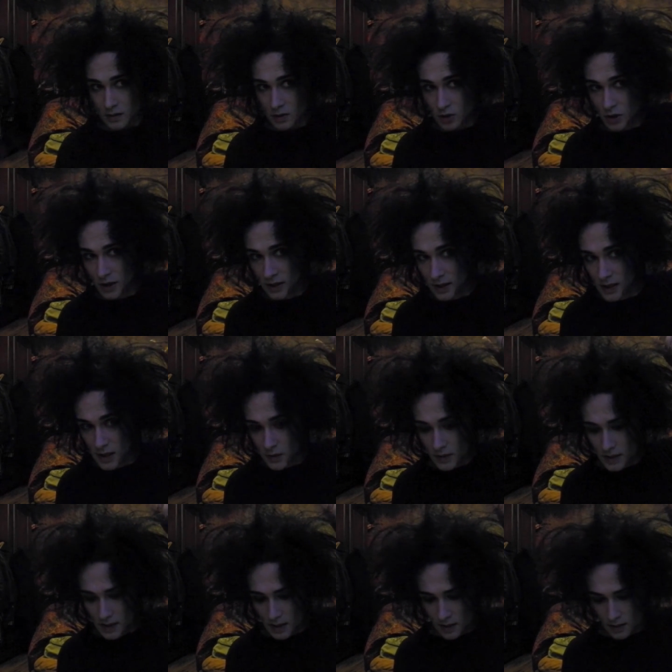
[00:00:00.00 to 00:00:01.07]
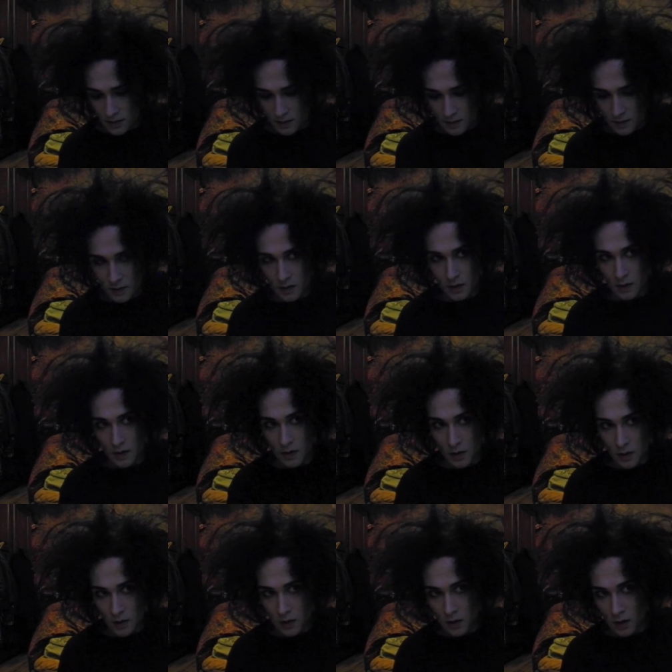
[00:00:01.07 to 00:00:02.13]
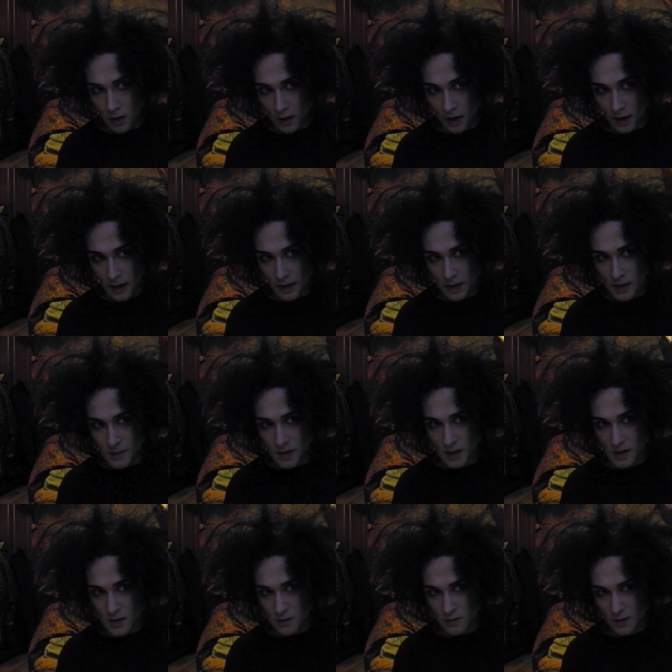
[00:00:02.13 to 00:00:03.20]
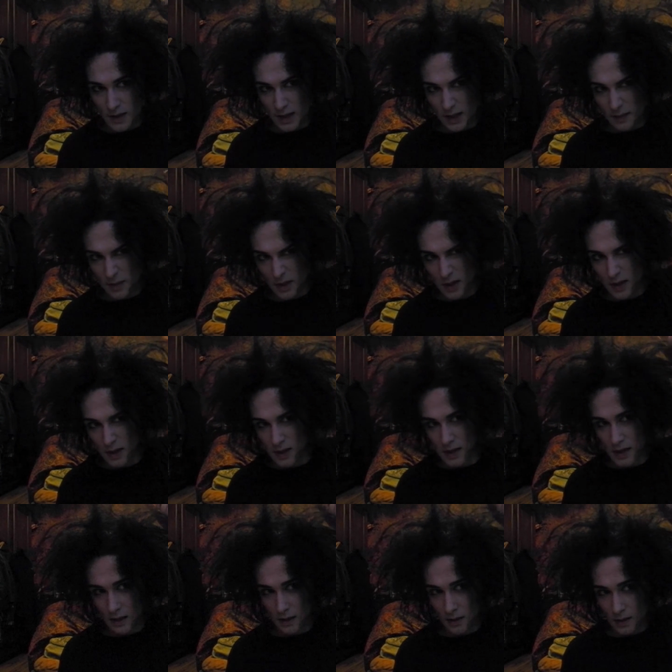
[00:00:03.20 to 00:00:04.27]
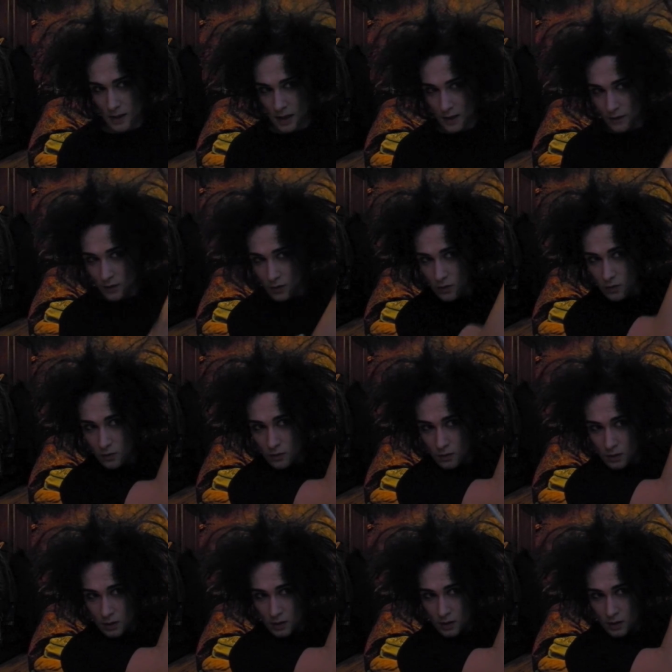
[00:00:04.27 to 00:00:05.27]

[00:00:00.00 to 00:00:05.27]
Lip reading: gently do it, and it depends really, because if you're